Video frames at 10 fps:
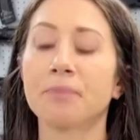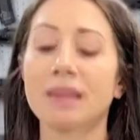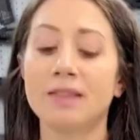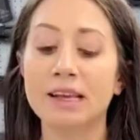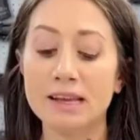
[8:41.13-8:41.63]

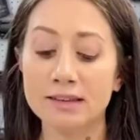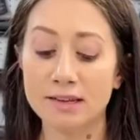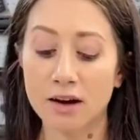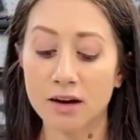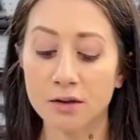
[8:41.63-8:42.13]
These
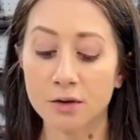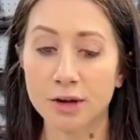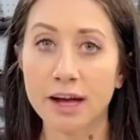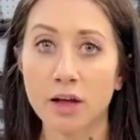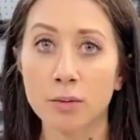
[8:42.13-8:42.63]
are 30
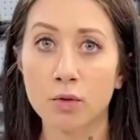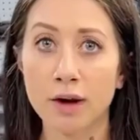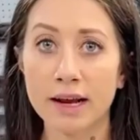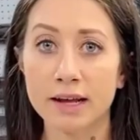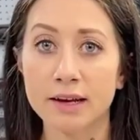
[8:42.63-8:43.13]
caliber
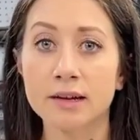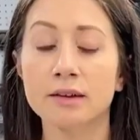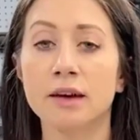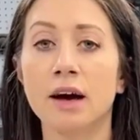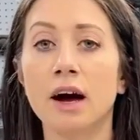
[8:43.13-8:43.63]
rated.
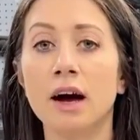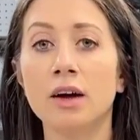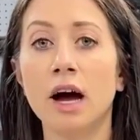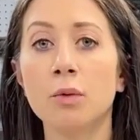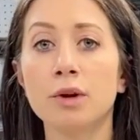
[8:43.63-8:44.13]

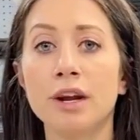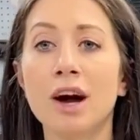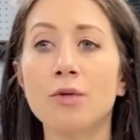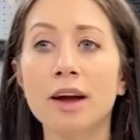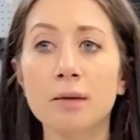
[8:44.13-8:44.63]
I would
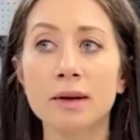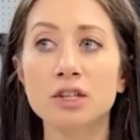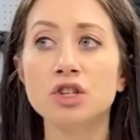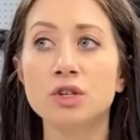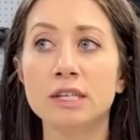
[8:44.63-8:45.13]
not recommend
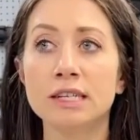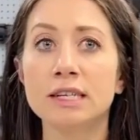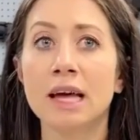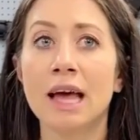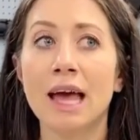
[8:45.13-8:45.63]
shooting
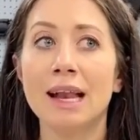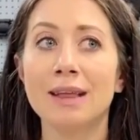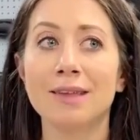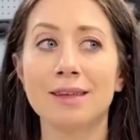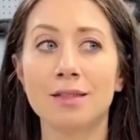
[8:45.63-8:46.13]

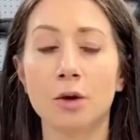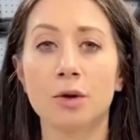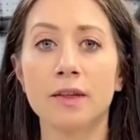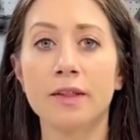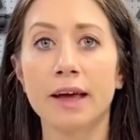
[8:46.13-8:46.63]
anything lower
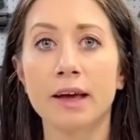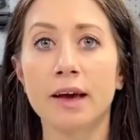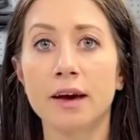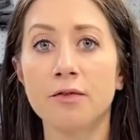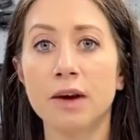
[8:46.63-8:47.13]
than like
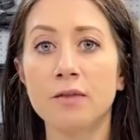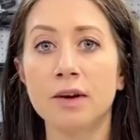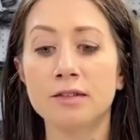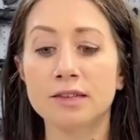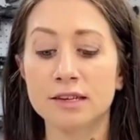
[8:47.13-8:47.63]

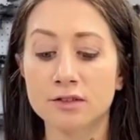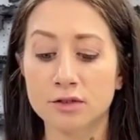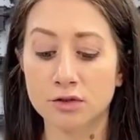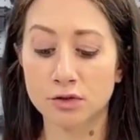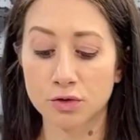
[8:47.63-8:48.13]
5.56
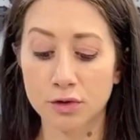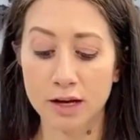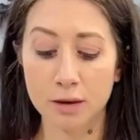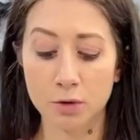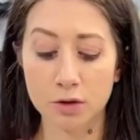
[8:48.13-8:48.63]
through
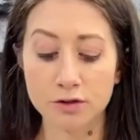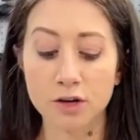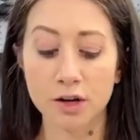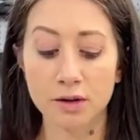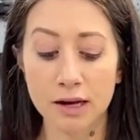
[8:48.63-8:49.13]
them, or
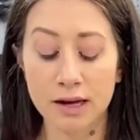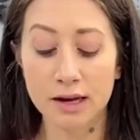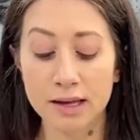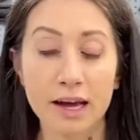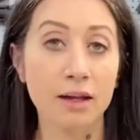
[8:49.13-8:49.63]
sorry,
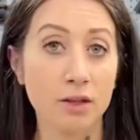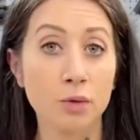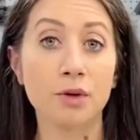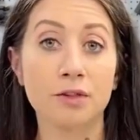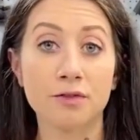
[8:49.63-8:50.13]
yeah,
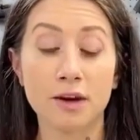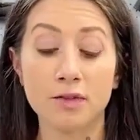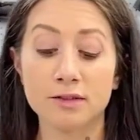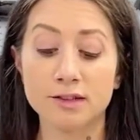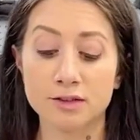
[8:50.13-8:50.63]
lower than
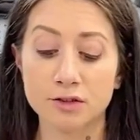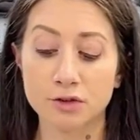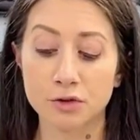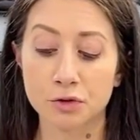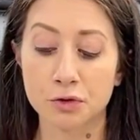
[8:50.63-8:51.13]
5.56
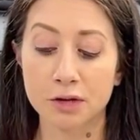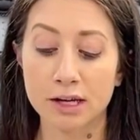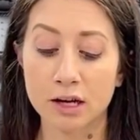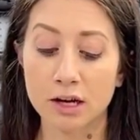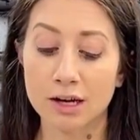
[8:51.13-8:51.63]
223.
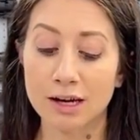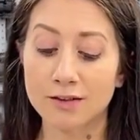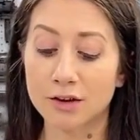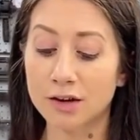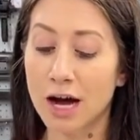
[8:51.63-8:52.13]

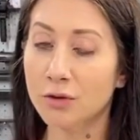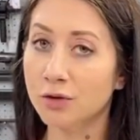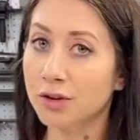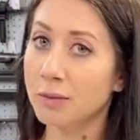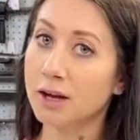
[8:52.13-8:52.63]
They're not
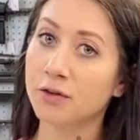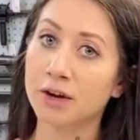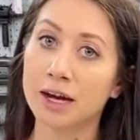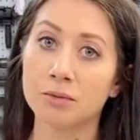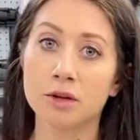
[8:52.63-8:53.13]
really made for
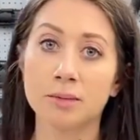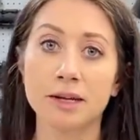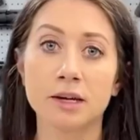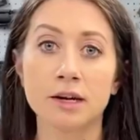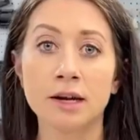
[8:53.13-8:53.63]

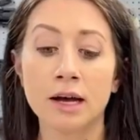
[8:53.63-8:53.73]
9mm.